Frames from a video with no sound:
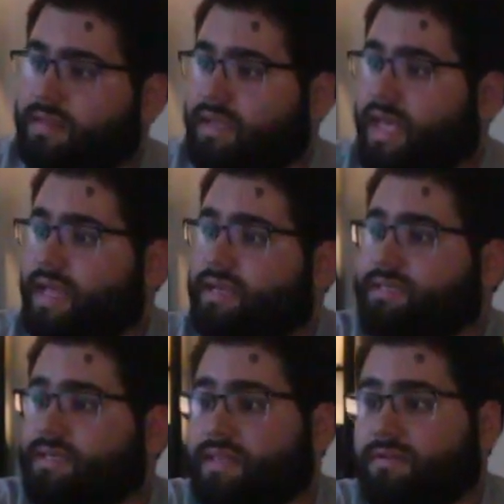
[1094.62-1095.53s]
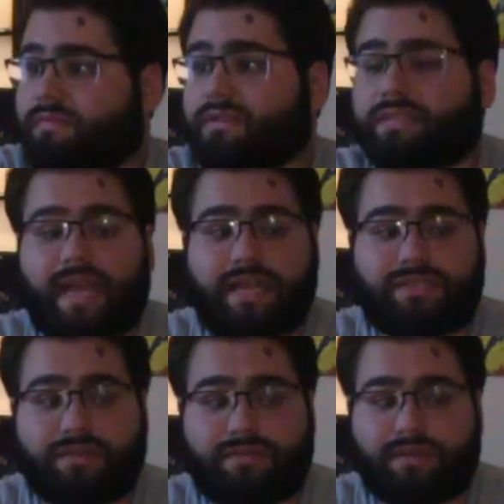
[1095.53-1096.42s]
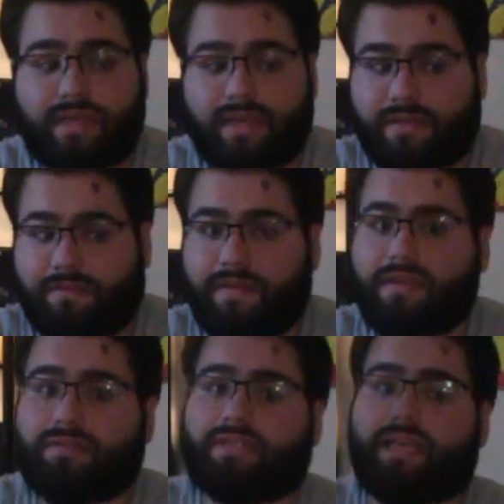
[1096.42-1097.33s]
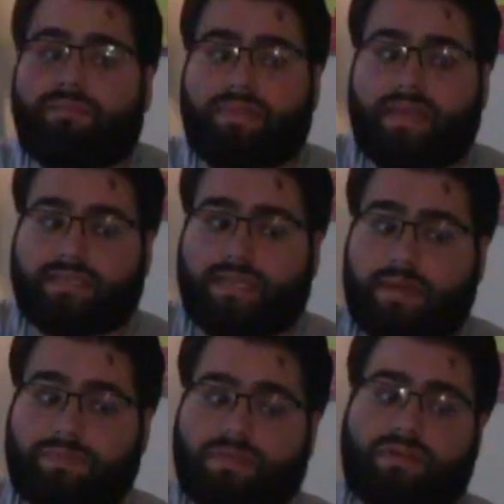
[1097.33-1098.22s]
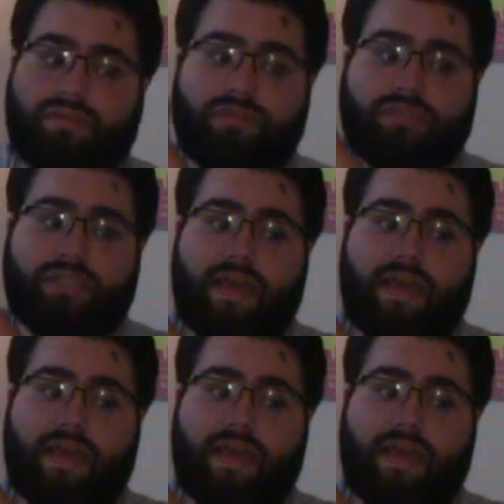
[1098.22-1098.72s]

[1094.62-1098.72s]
and in the real statue, the fingertip is an optical illusion.